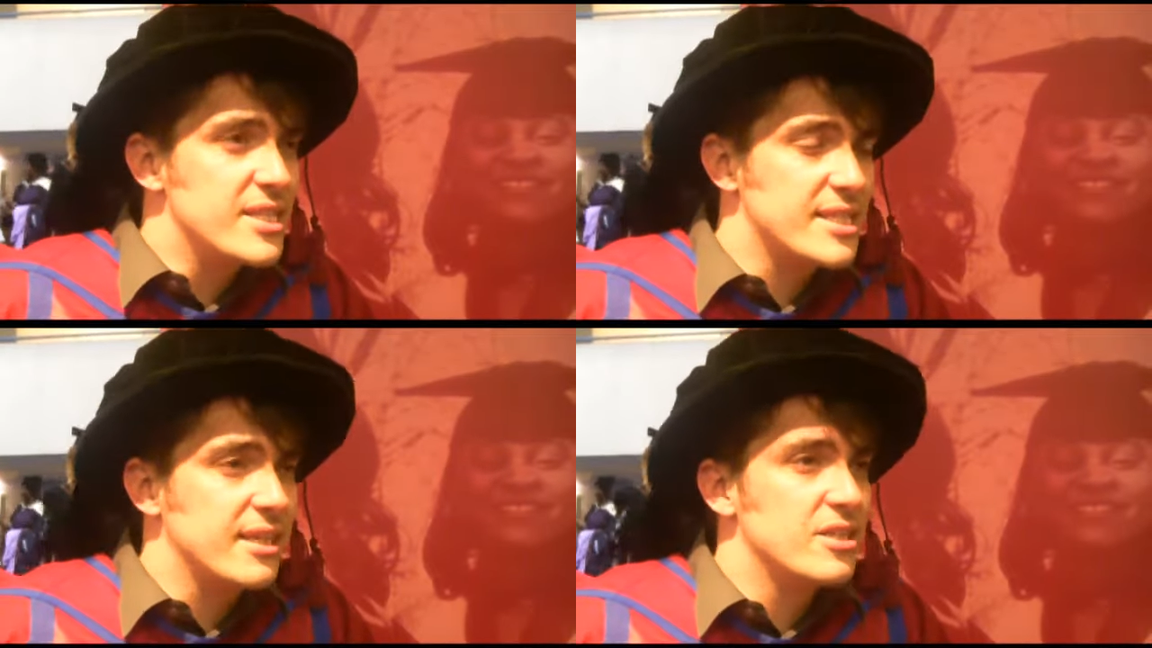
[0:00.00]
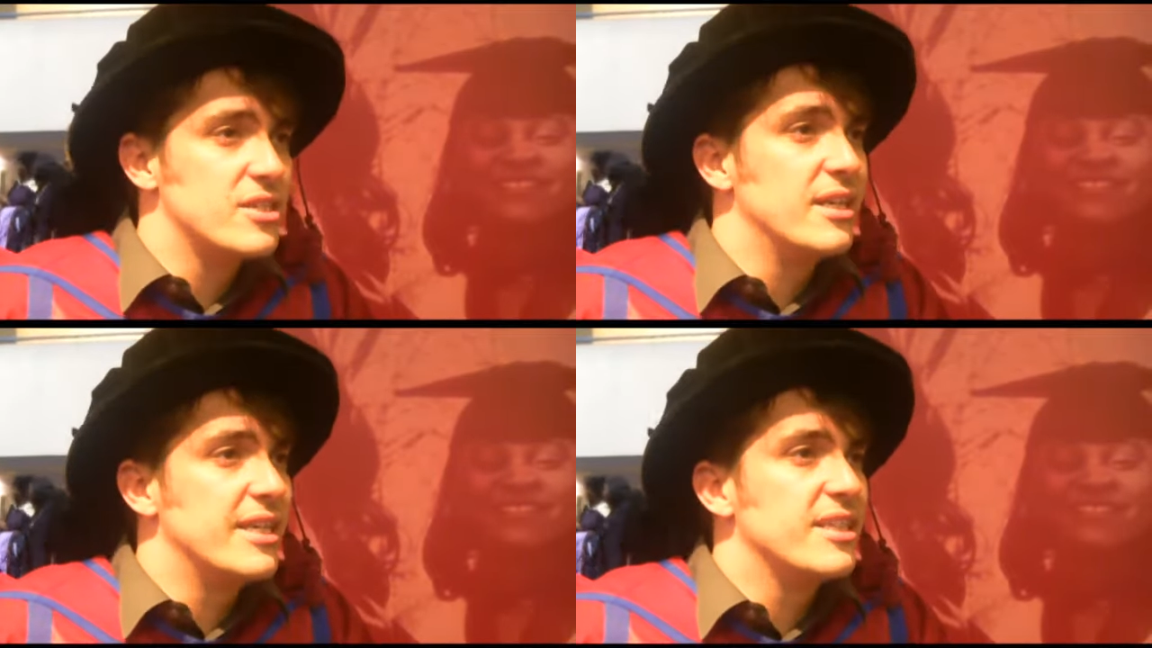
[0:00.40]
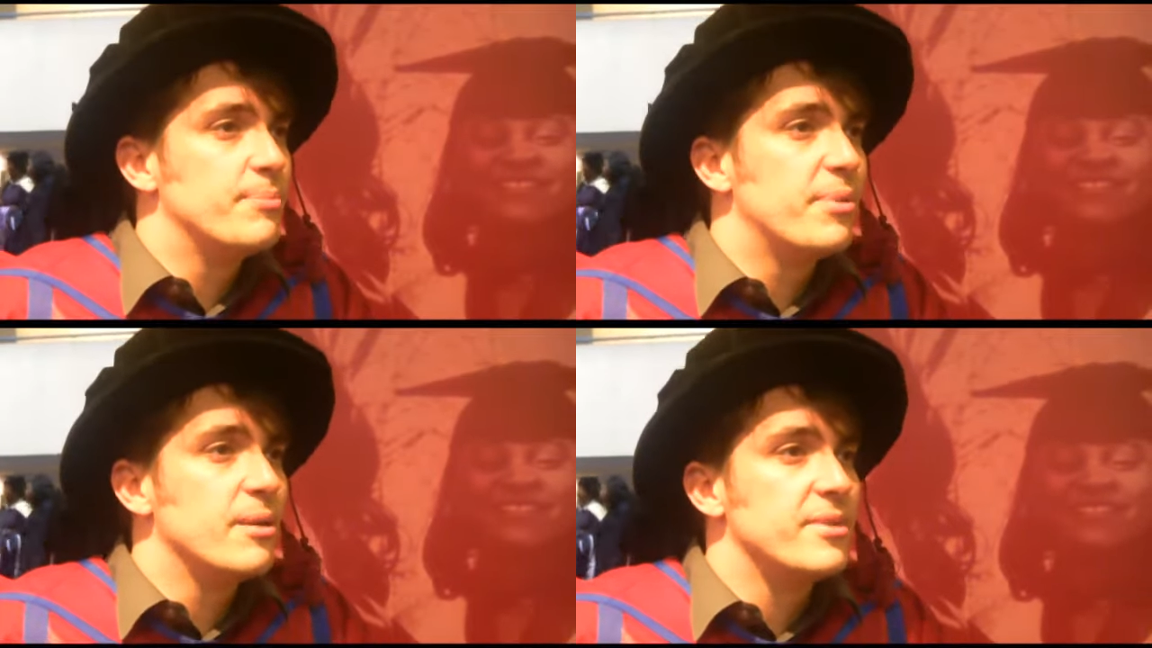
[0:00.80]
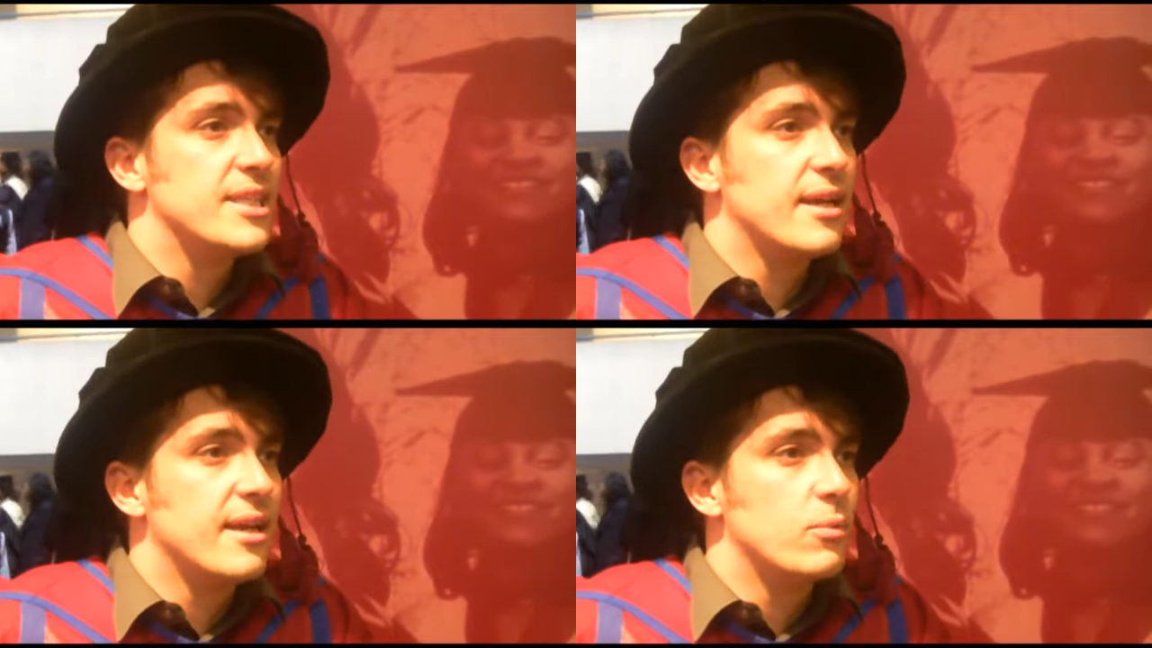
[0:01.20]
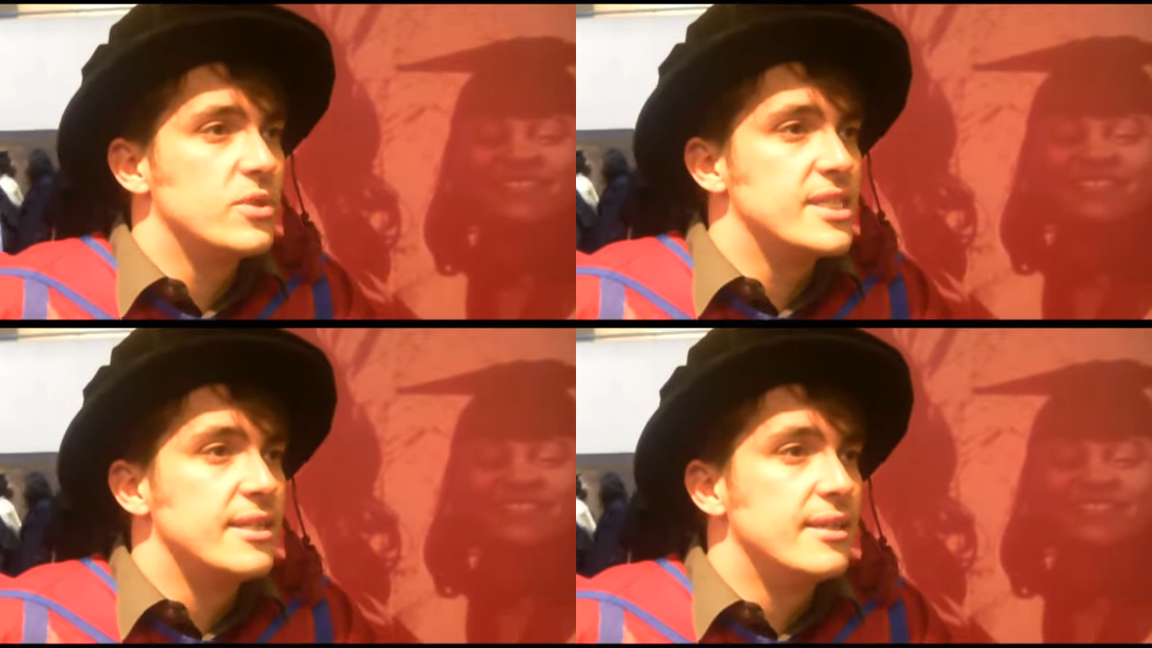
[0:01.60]
there's certainly in the department that I
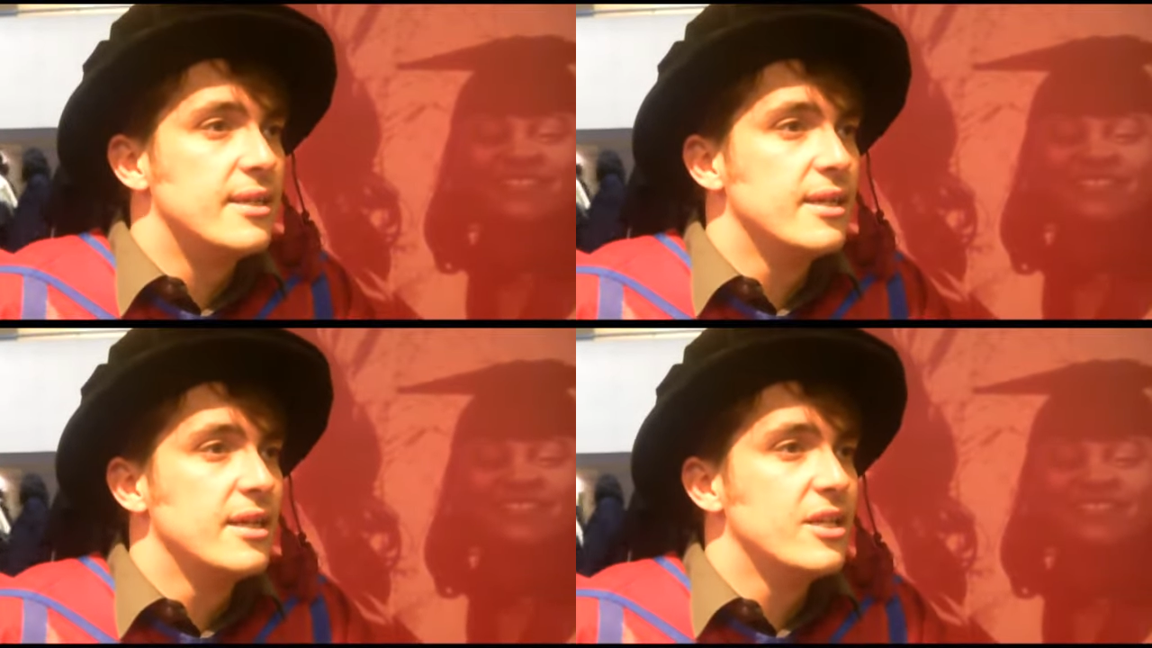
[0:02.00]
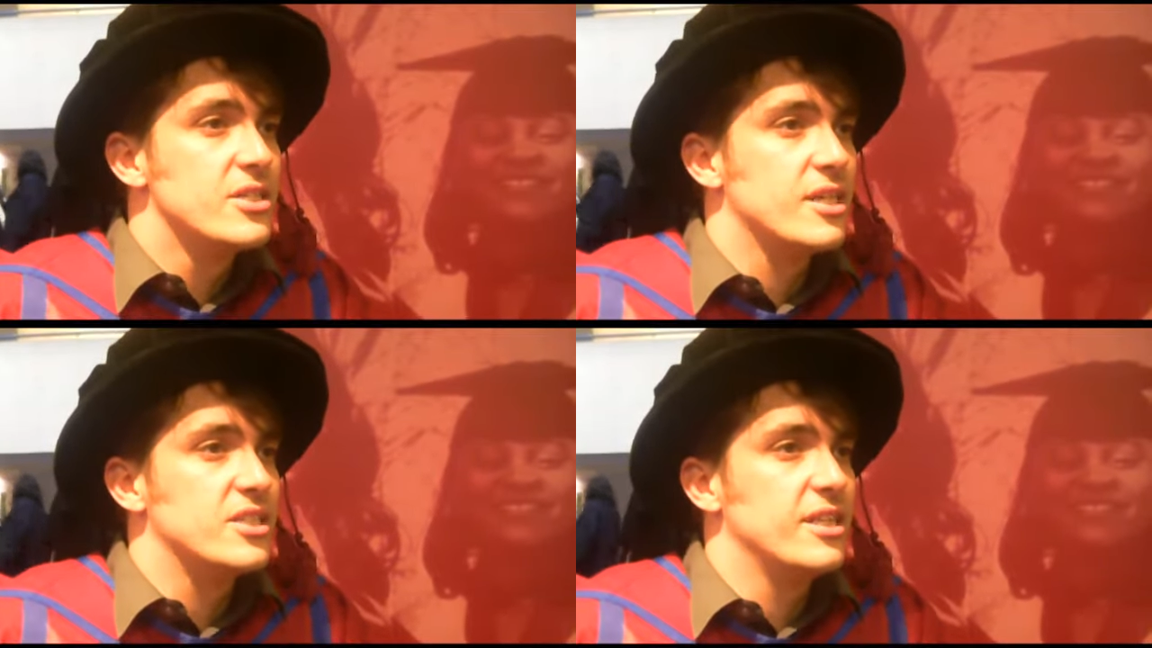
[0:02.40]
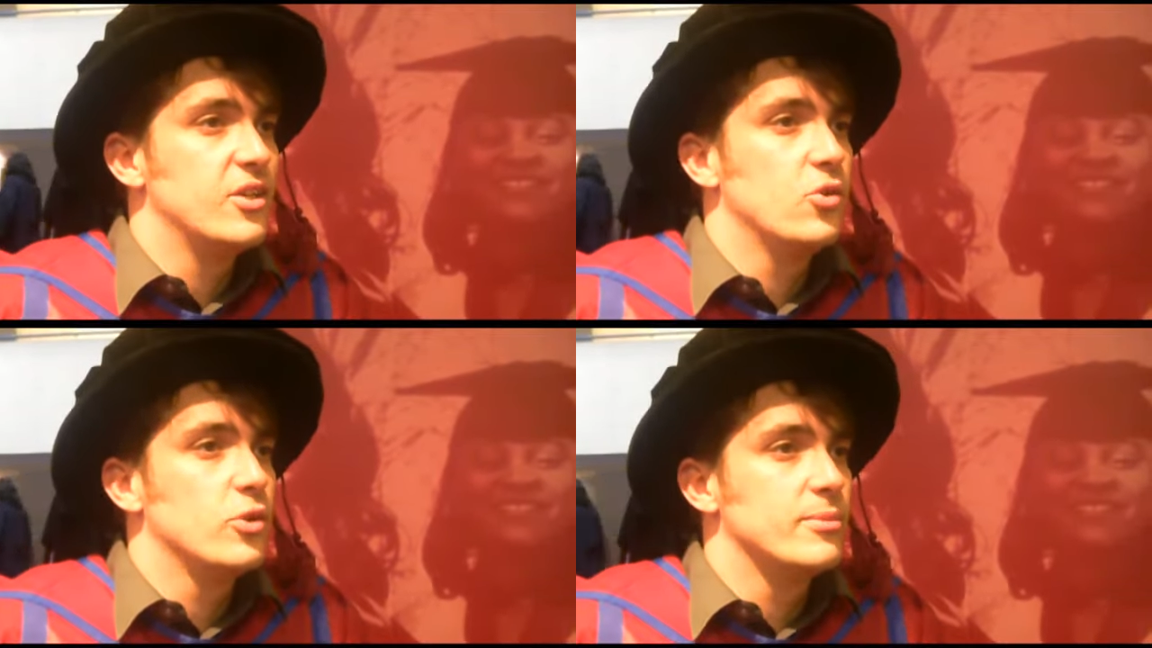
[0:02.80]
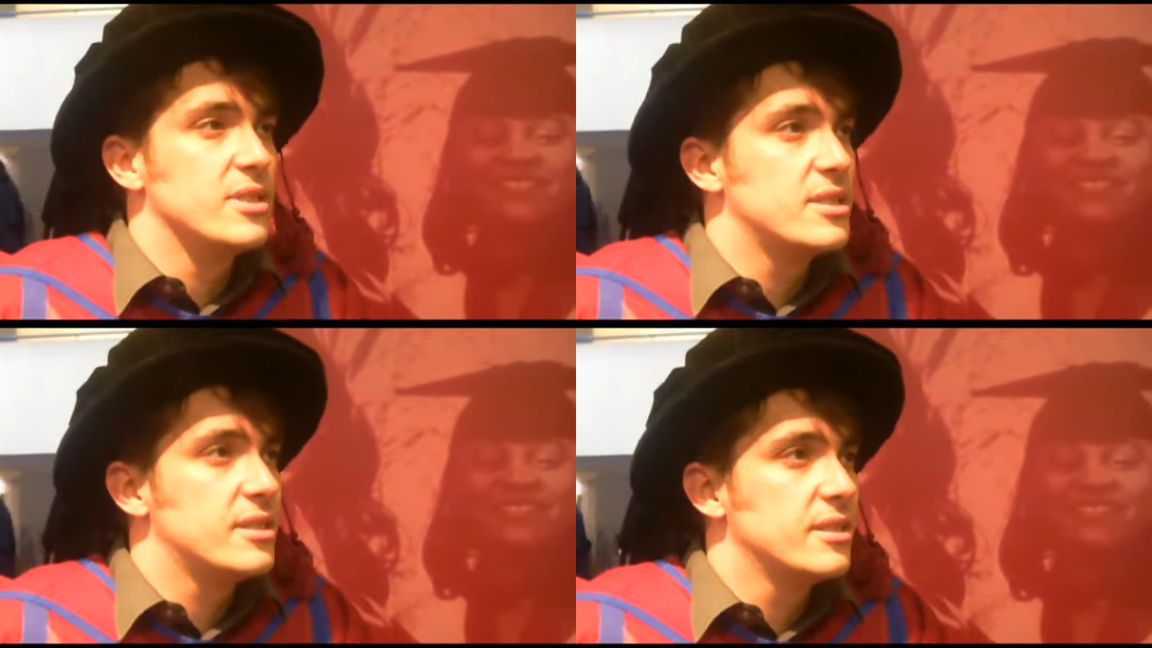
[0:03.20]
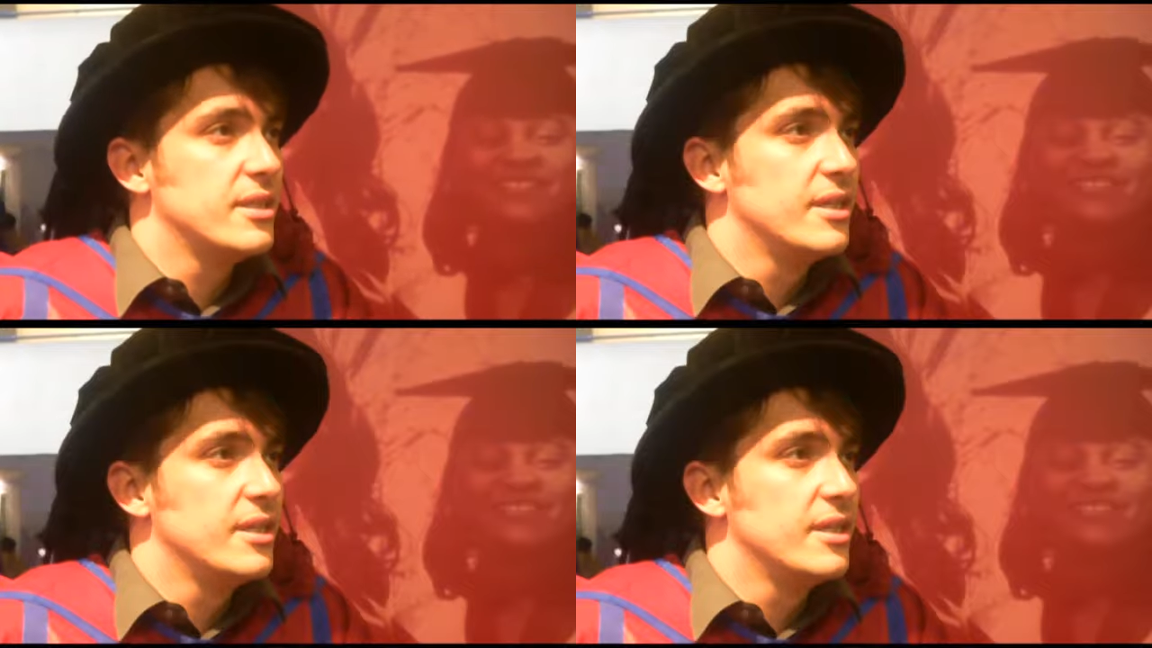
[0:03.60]
was in such an enormous